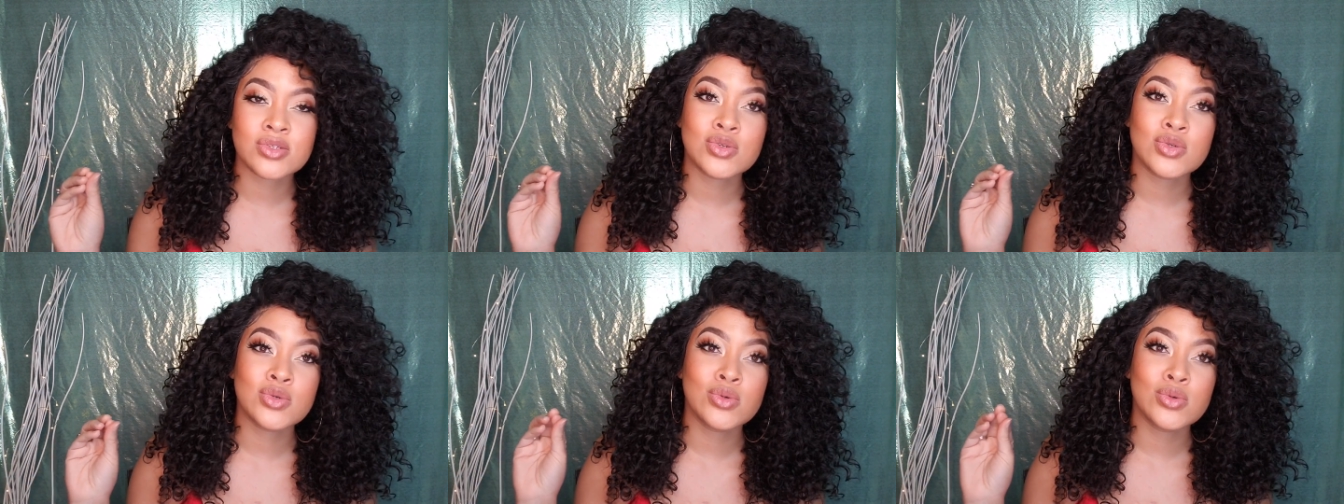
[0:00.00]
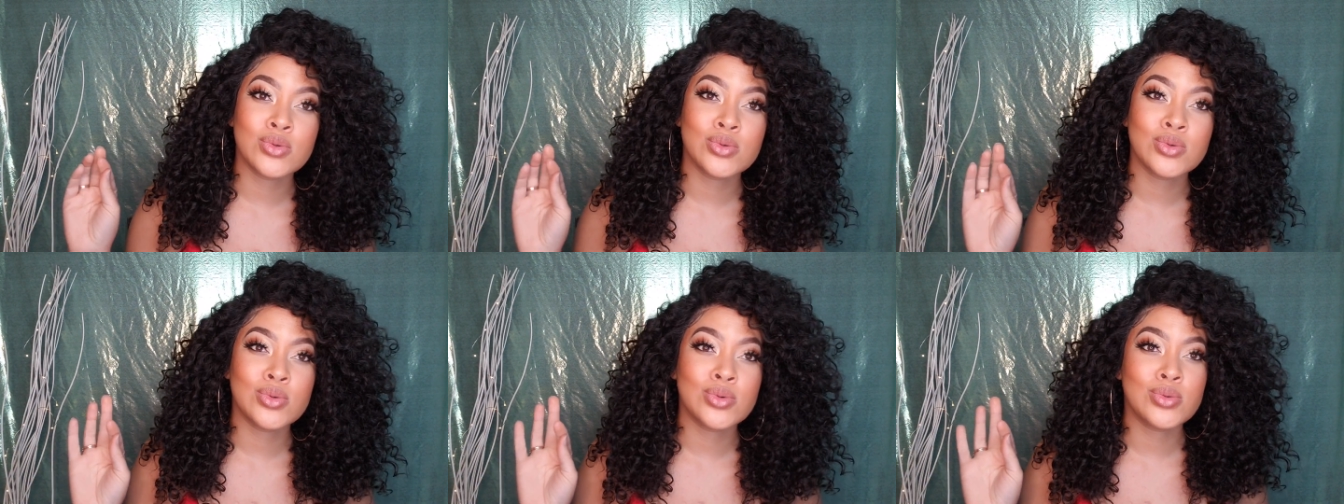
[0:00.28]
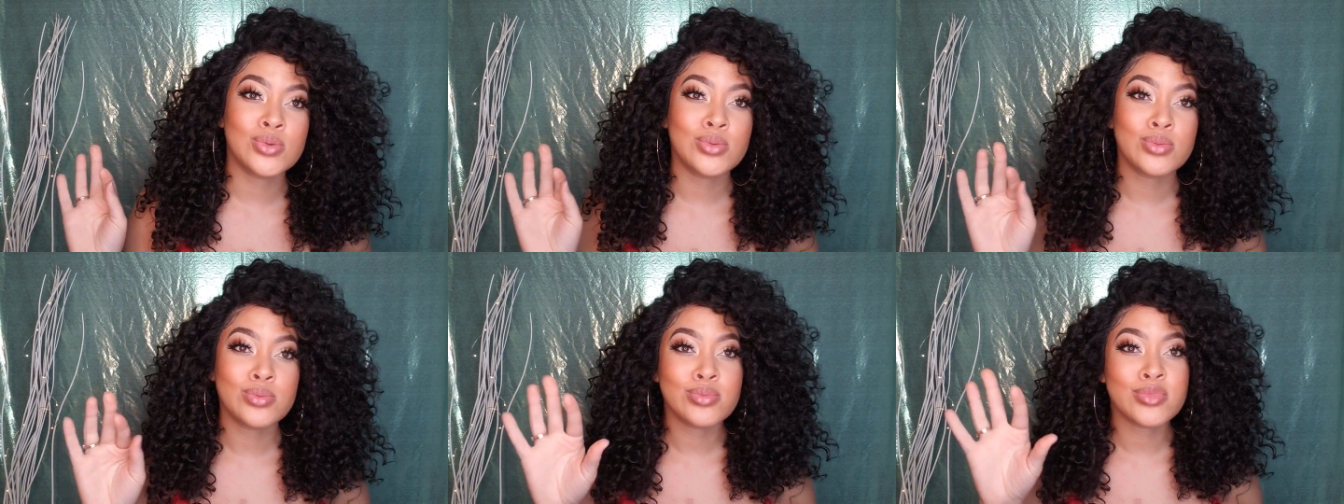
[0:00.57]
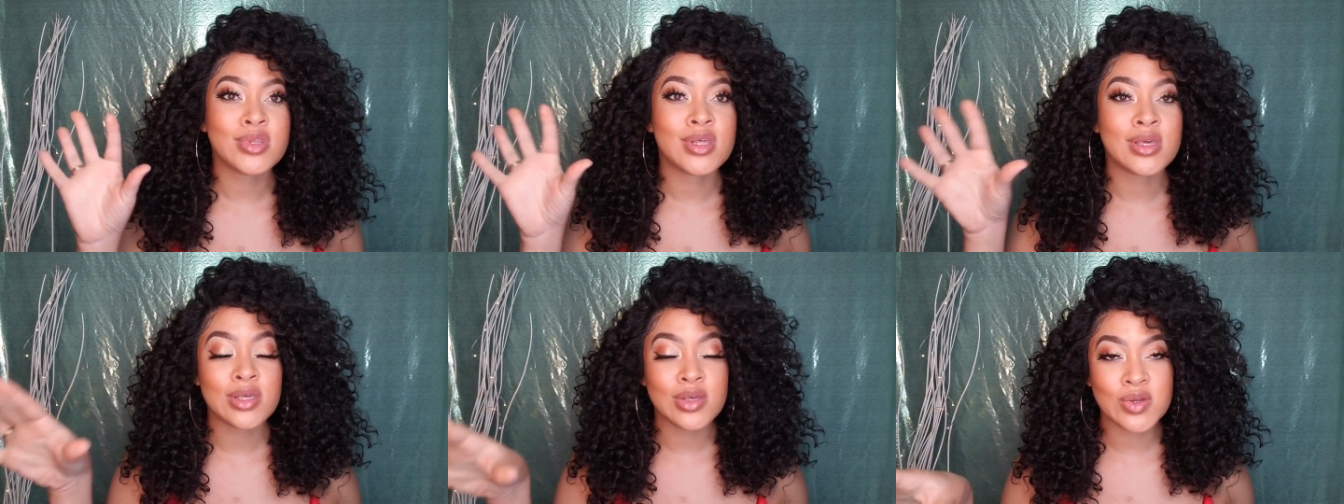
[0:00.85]
to
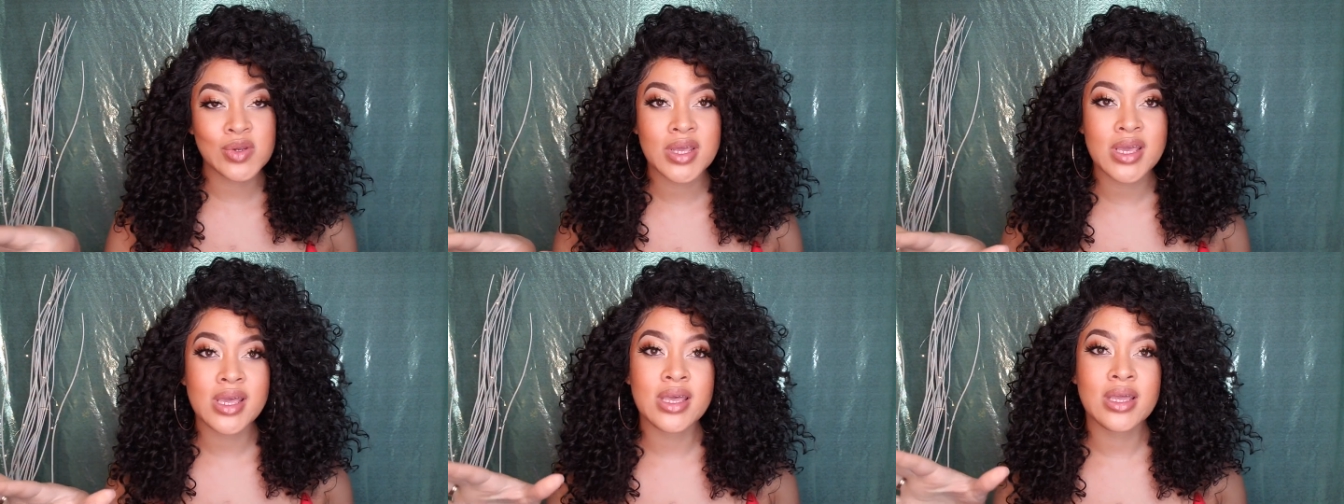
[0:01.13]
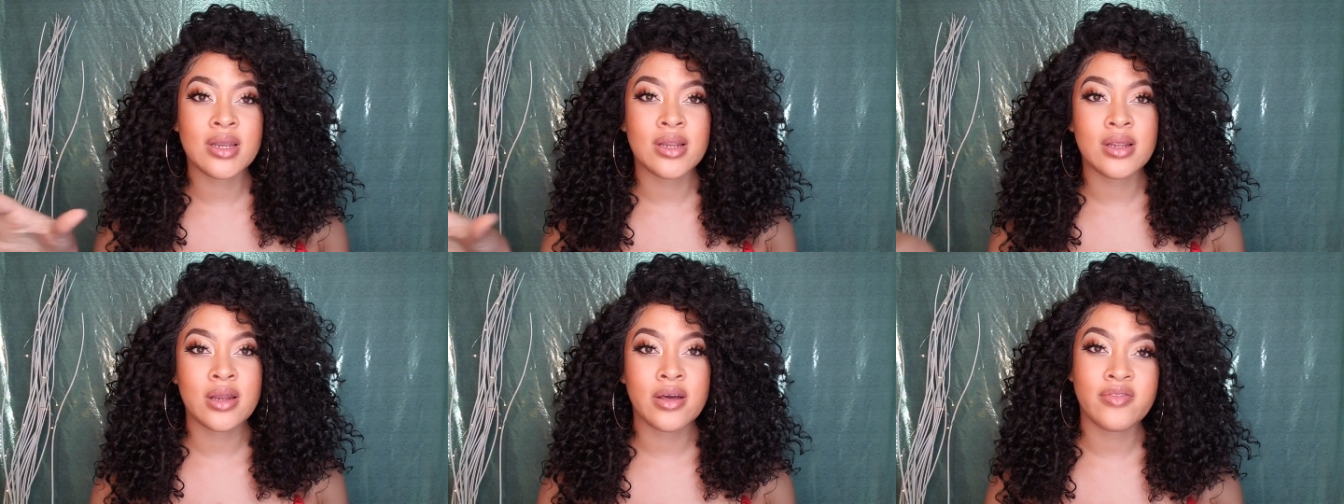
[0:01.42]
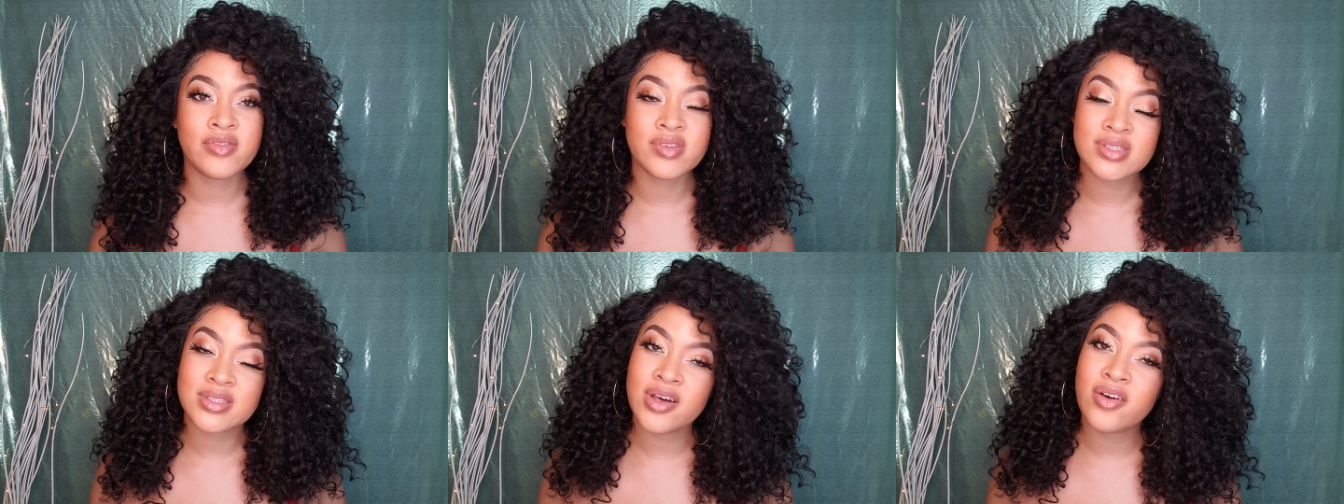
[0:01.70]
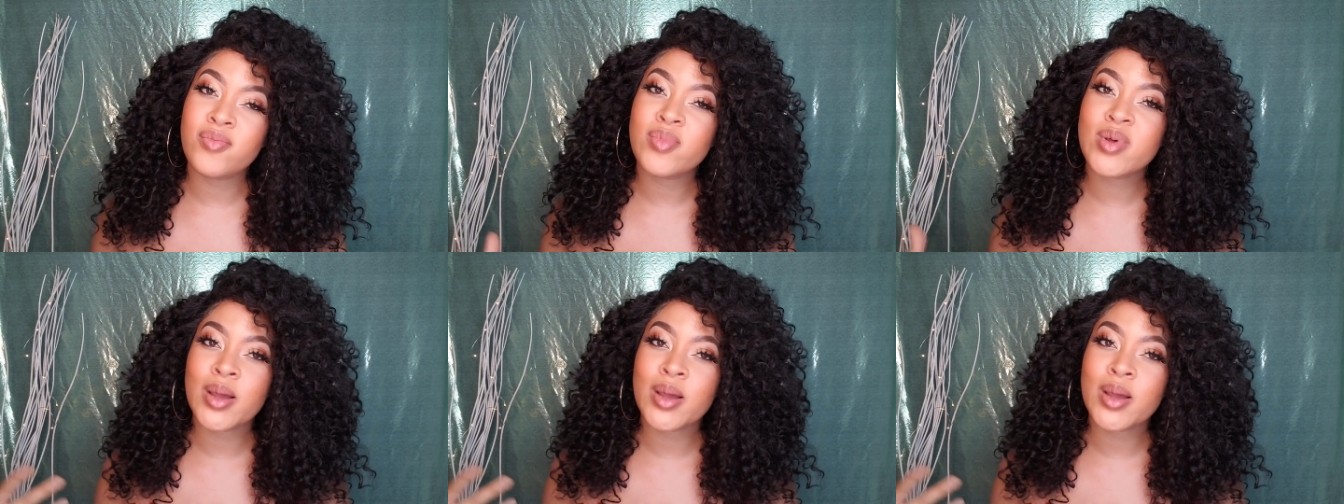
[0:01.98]
the unit in and of itself,